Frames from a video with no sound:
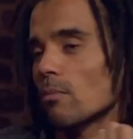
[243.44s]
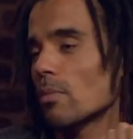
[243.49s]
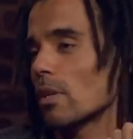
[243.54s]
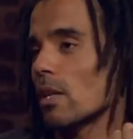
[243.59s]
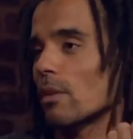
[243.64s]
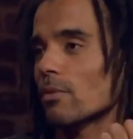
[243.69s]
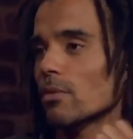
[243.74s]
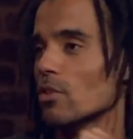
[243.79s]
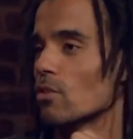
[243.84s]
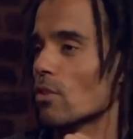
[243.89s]
have been
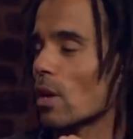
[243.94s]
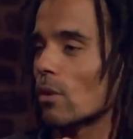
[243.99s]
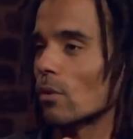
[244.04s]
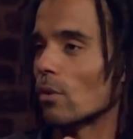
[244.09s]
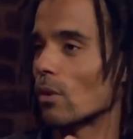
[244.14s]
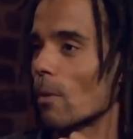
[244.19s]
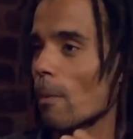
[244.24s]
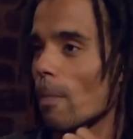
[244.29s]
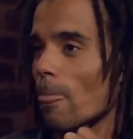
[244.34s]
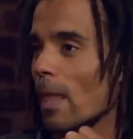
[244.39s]
left to
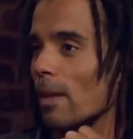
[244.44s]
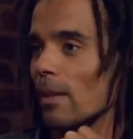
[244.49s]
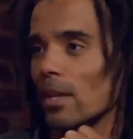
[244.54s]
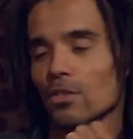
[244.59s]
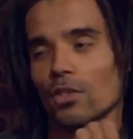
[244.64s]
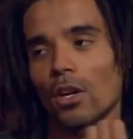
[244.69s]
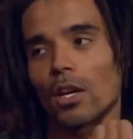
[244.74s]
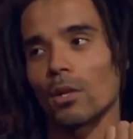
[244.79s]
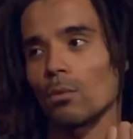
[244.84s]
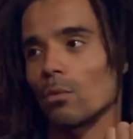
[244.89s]
drown. And they
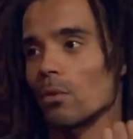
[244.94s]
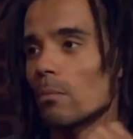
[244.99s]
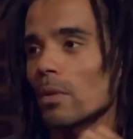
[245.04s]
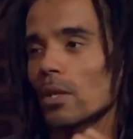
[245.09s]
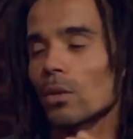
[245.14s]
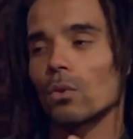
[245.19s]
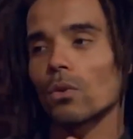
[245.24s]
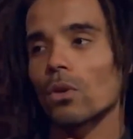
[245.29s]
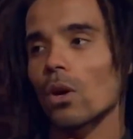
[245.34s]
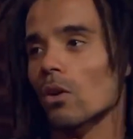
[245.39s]
certainly wouldn't
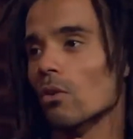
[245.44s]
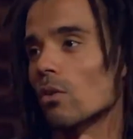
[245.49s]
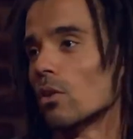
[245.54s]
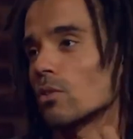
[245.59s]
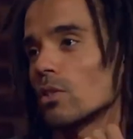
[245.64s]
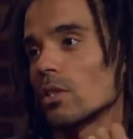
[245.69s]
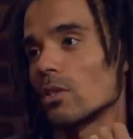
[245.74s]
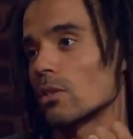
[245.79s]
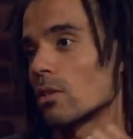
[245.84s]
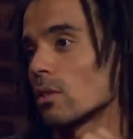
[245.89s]
be called
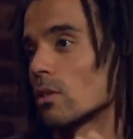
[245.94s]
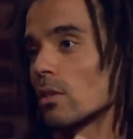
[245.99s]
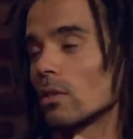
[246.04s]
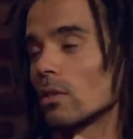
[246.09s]
cockroaches.